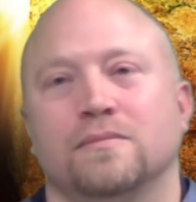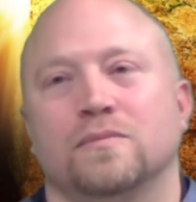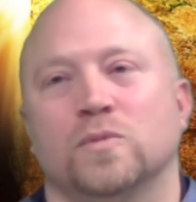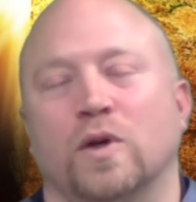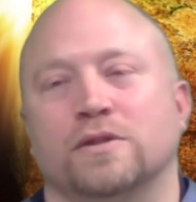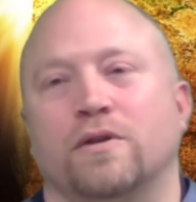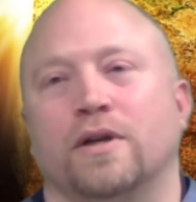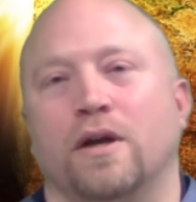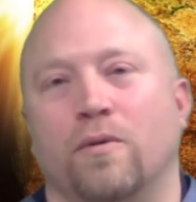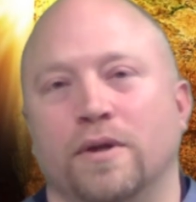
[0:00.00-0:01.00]
so I
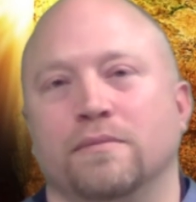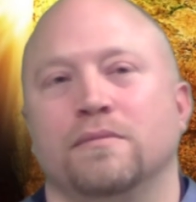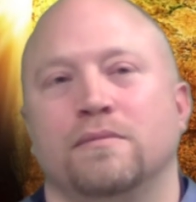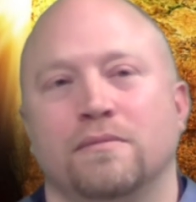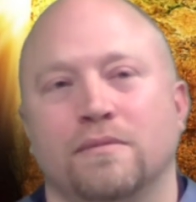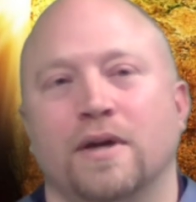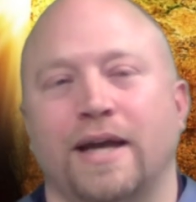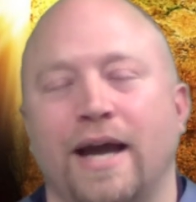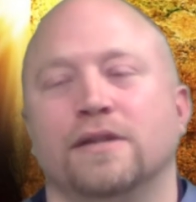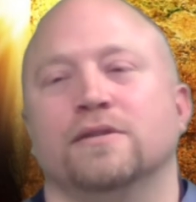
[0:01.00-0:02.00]
started going
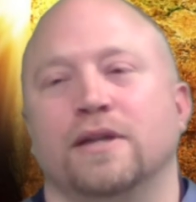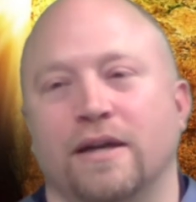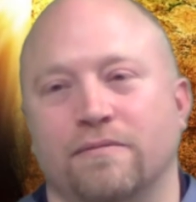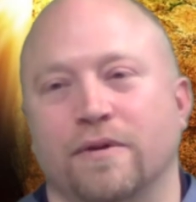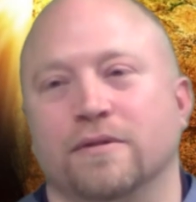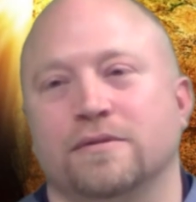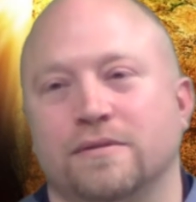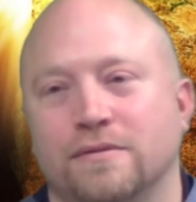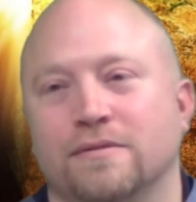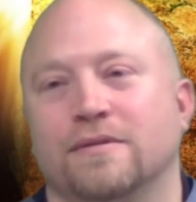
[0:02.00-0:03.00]
occasionally at
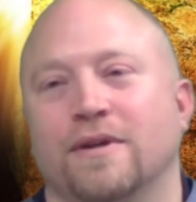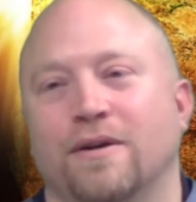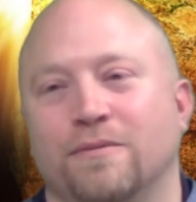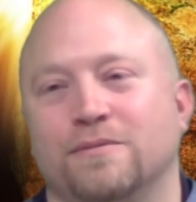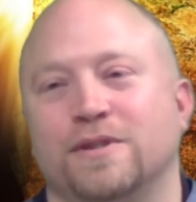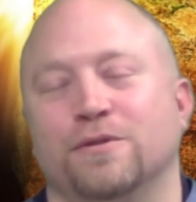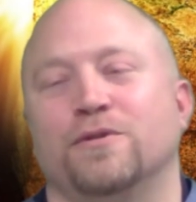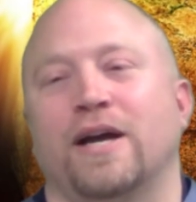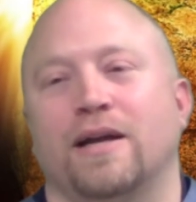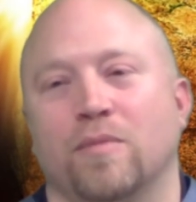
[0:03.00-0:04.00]
first, you know, still
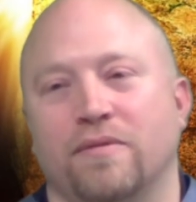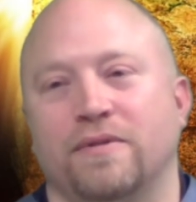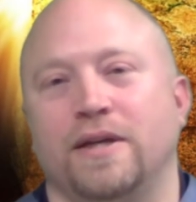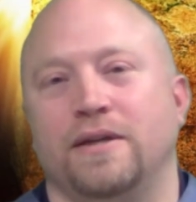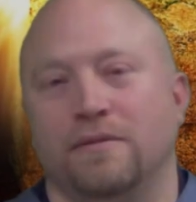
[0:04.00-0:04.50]
dragging my feet.